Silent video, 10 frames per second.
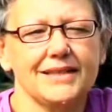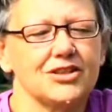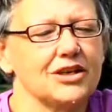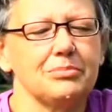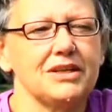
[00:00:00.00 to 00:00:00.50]
has
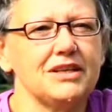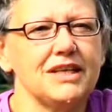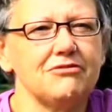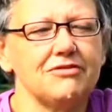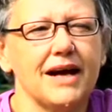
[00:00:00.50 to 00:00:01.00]
got to
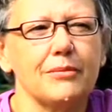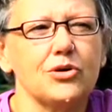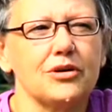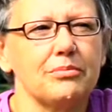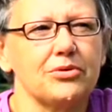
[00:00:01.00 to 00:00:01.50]
be far
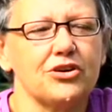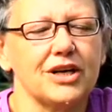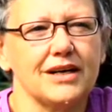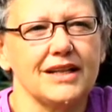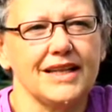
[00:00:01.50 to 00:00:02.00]
more
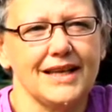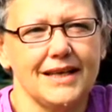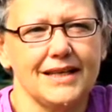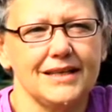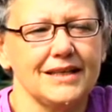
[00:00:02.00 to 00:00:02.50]
important than
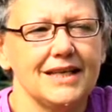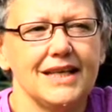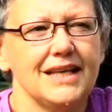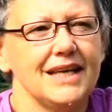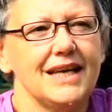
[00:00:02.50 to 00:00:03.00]
any
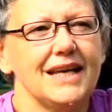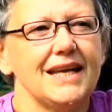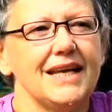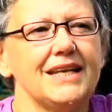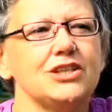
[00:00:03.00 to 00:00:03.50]

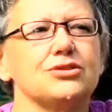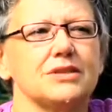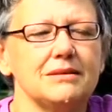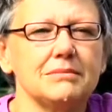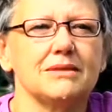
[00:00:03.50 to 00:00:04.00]

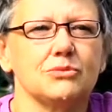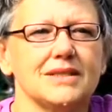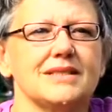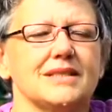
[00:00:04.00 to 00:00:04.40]
treatment once the